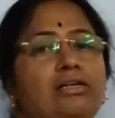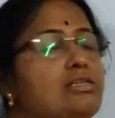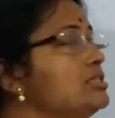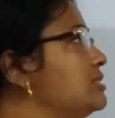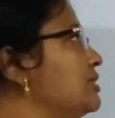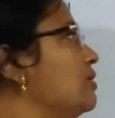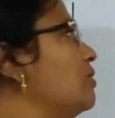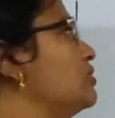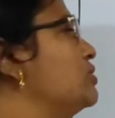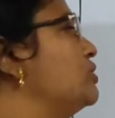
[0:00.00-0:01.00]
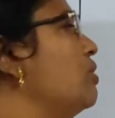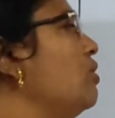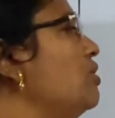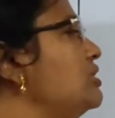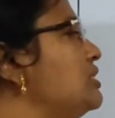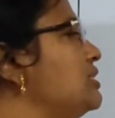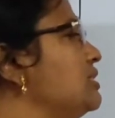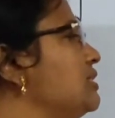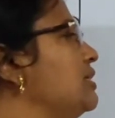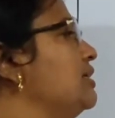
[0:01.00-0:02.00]
So
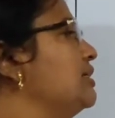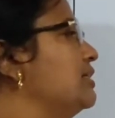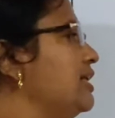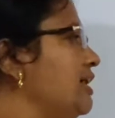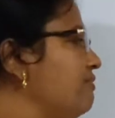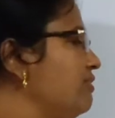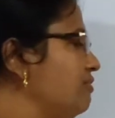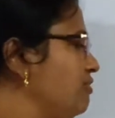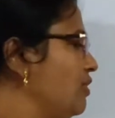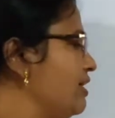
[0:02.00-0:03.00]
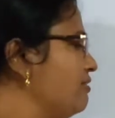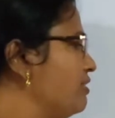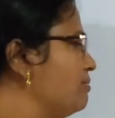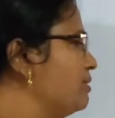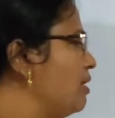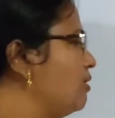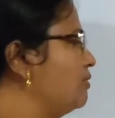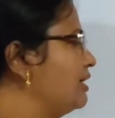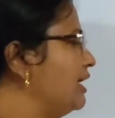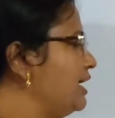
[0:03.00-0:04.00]
source, the river flowing from the
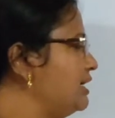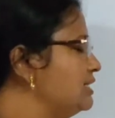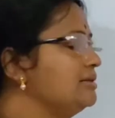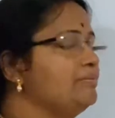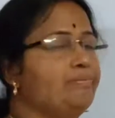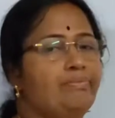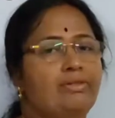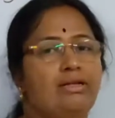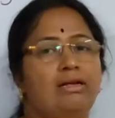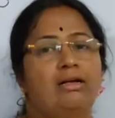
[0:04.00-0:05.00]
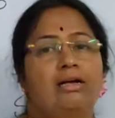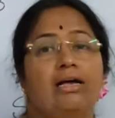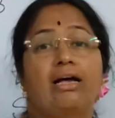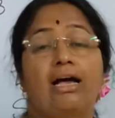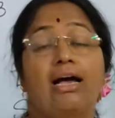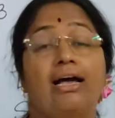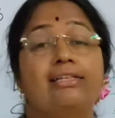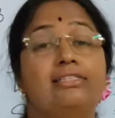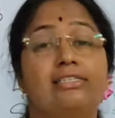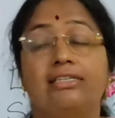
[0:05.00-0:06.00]
mountain,
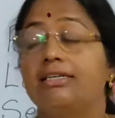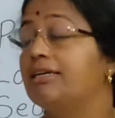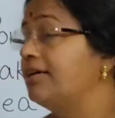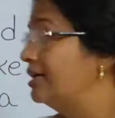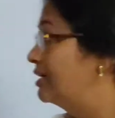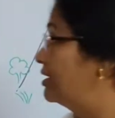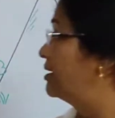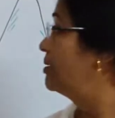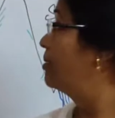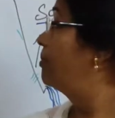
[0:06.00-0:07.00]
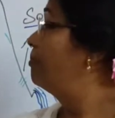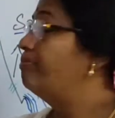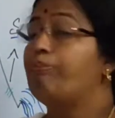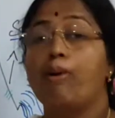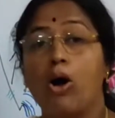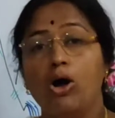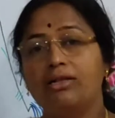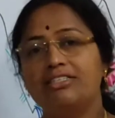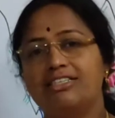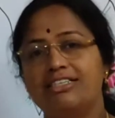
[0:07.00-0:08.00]
and
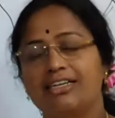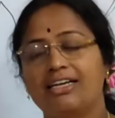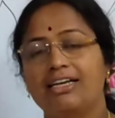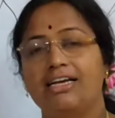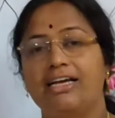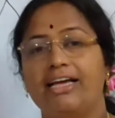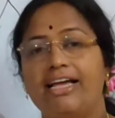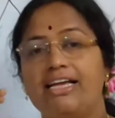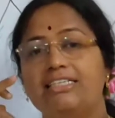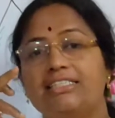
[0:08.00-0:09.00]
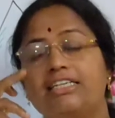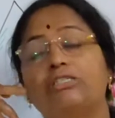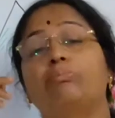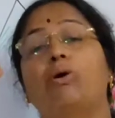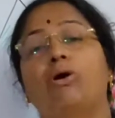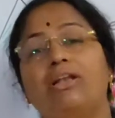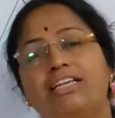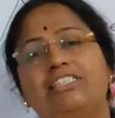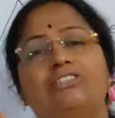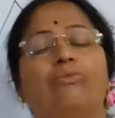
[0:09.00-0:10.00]
pond is the
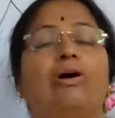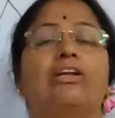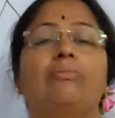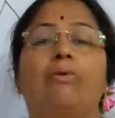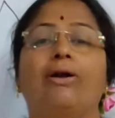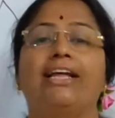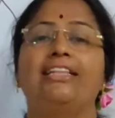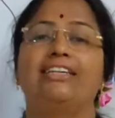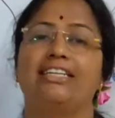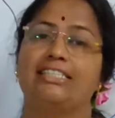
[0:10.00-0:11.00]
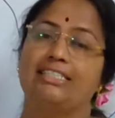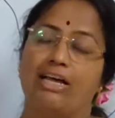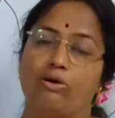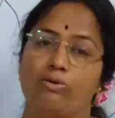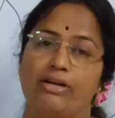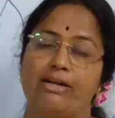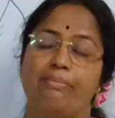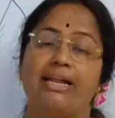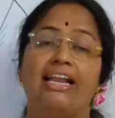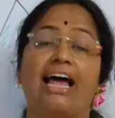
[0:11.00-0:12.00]
smallest water body that is surrounded
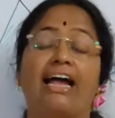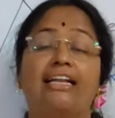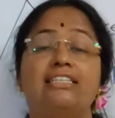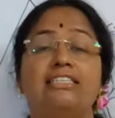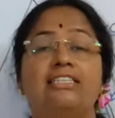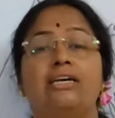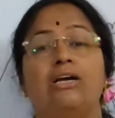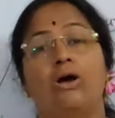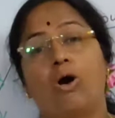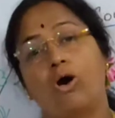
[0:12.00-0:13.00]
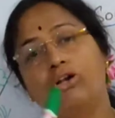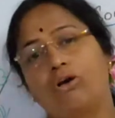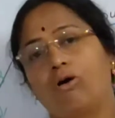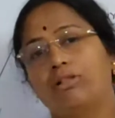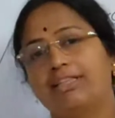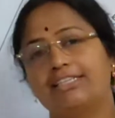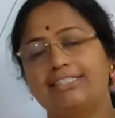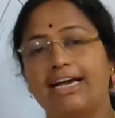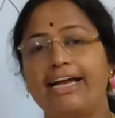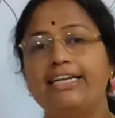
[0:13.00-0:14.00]
by land on all the
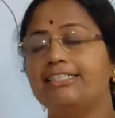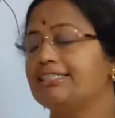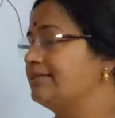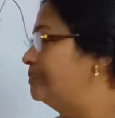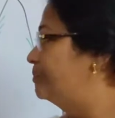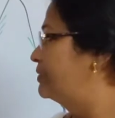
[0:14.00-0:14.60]
sides.